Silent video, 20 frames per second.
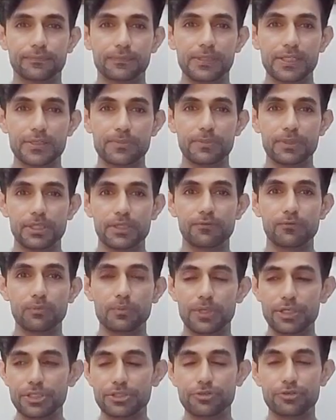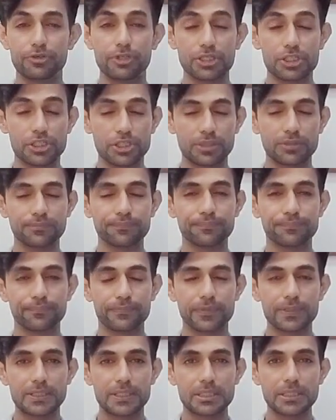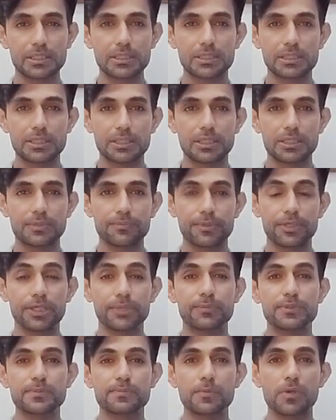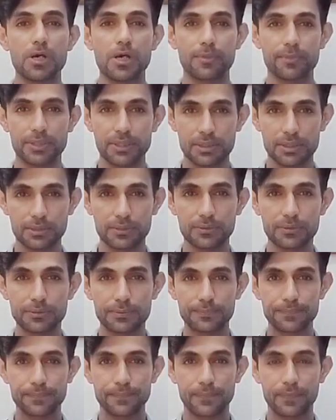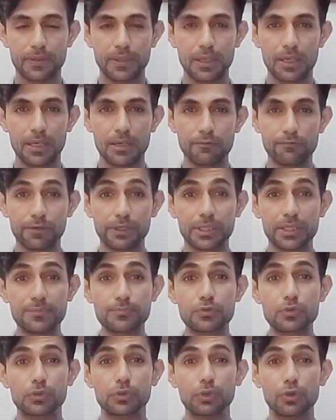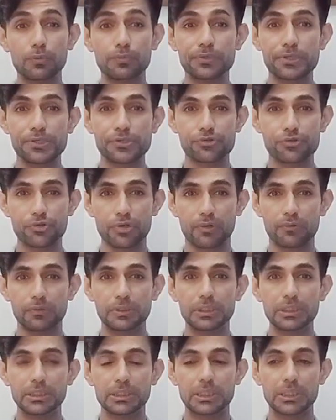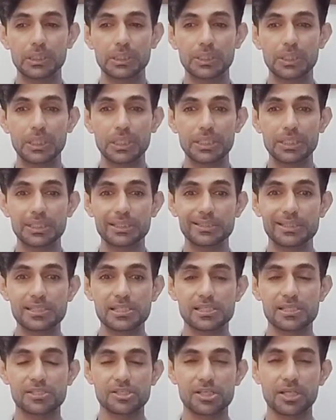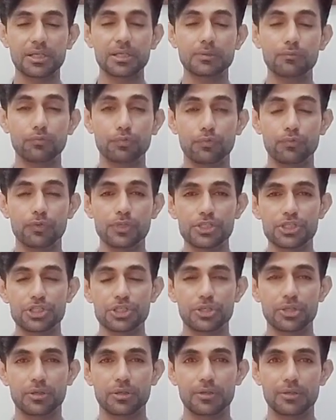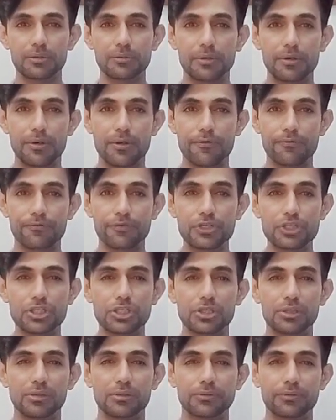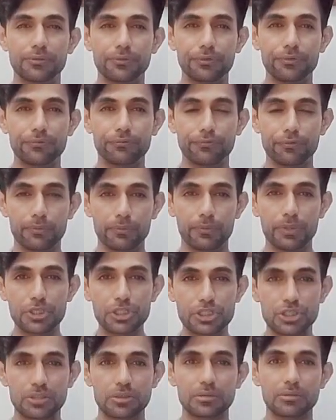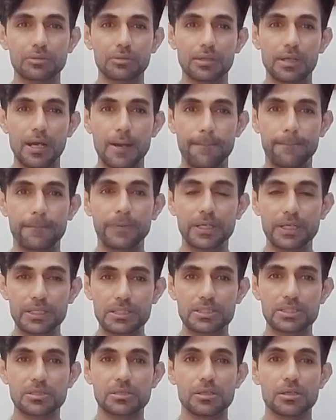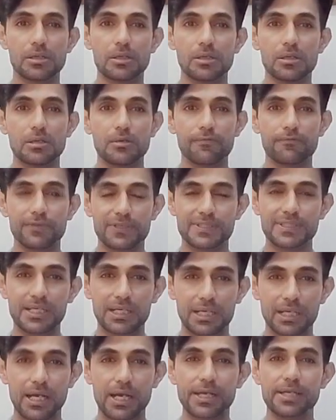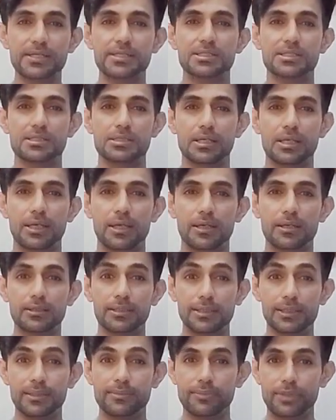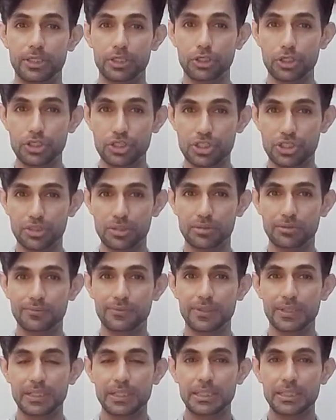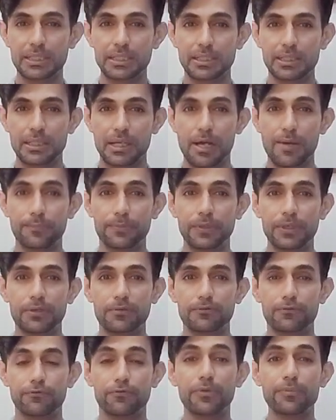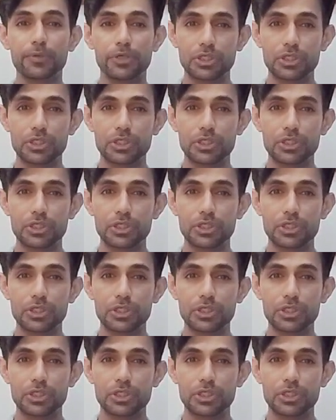let me give you my introduction. My name is Mohammed and welcome to GlobeNestTravel. In this channel we will share official information, update, visa guides and immigration update from